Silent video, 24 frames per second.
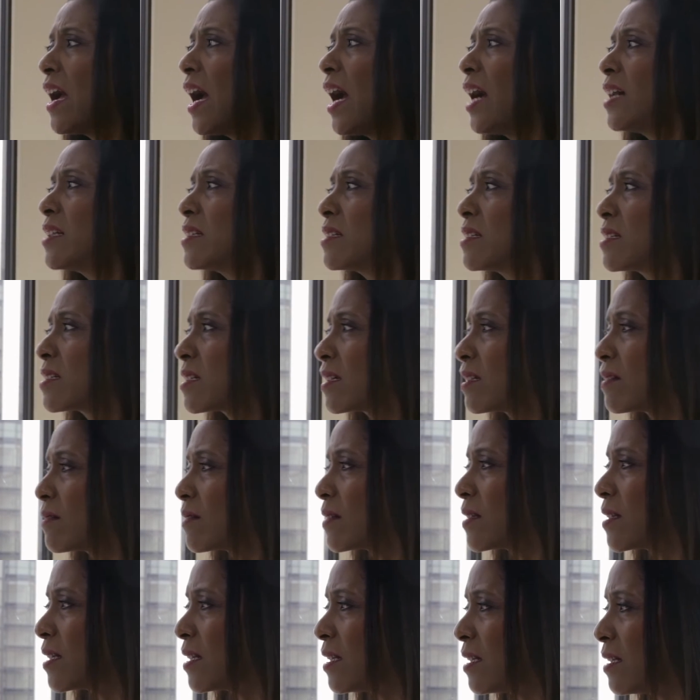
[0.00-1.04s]
And
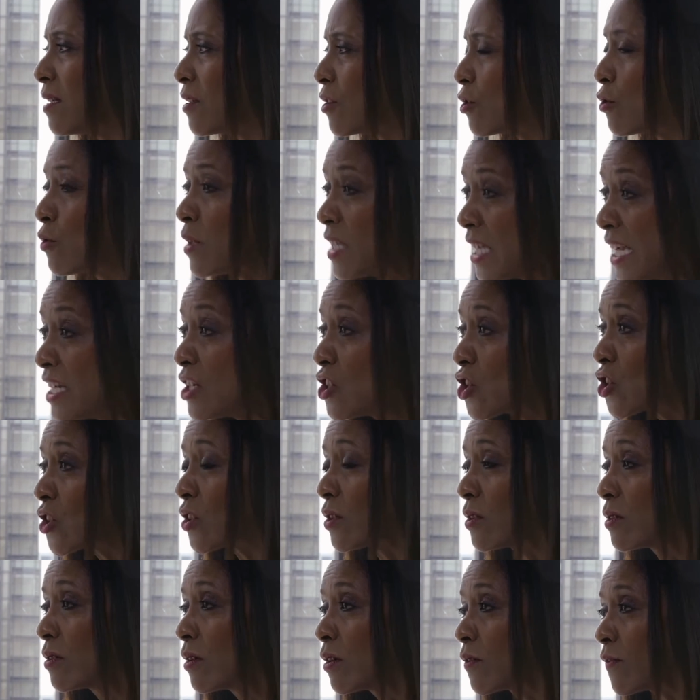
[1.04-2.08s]
the
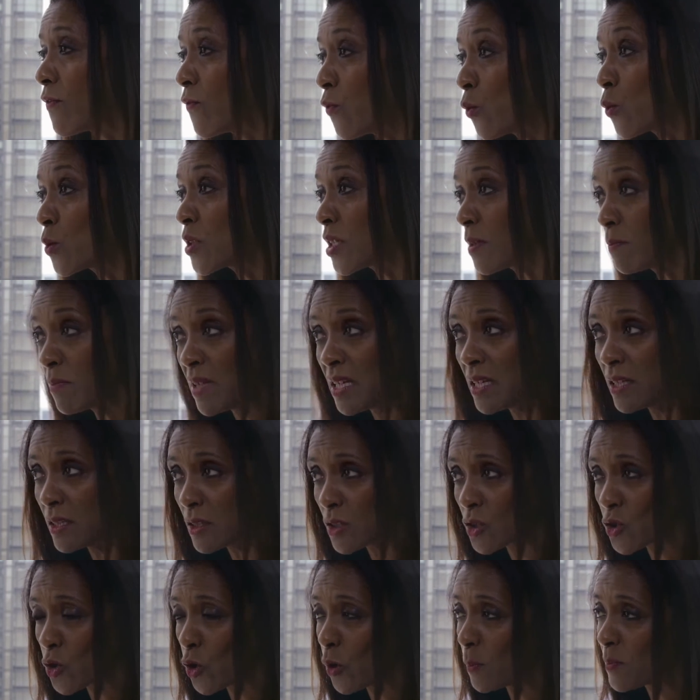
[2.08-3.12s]
creation of 40
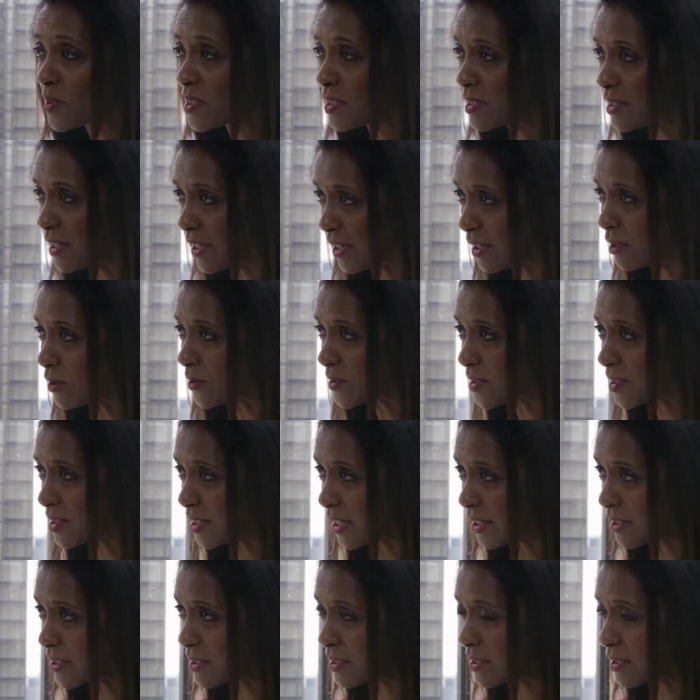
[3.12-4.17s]
million jobs in the health
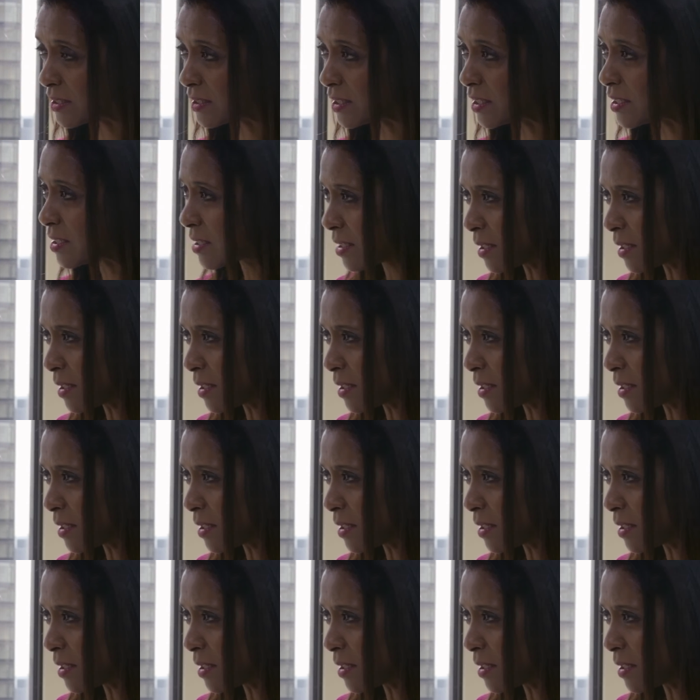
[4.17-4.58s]
sector is